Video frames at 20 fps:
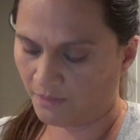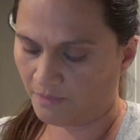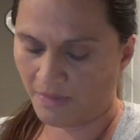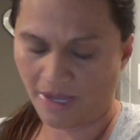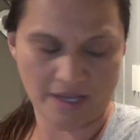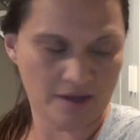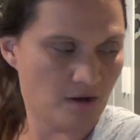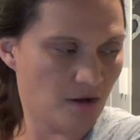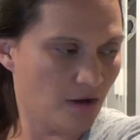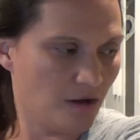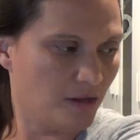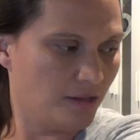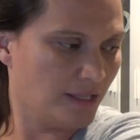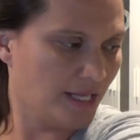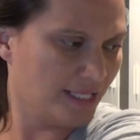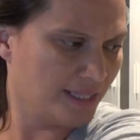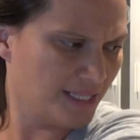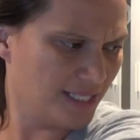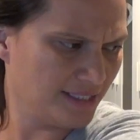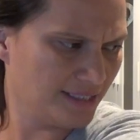of my haul.
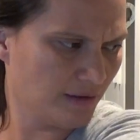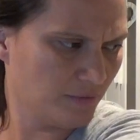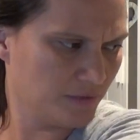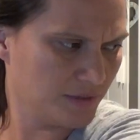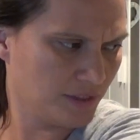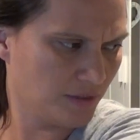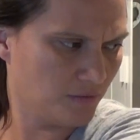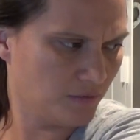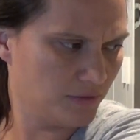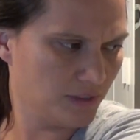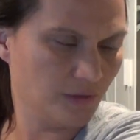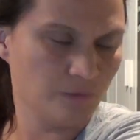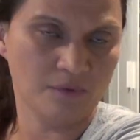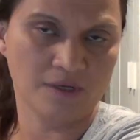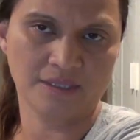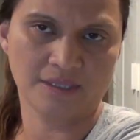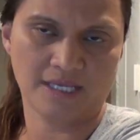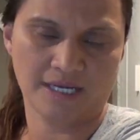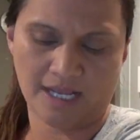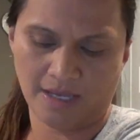I think that was the only
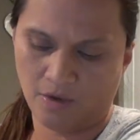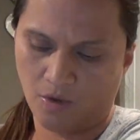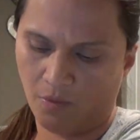one that I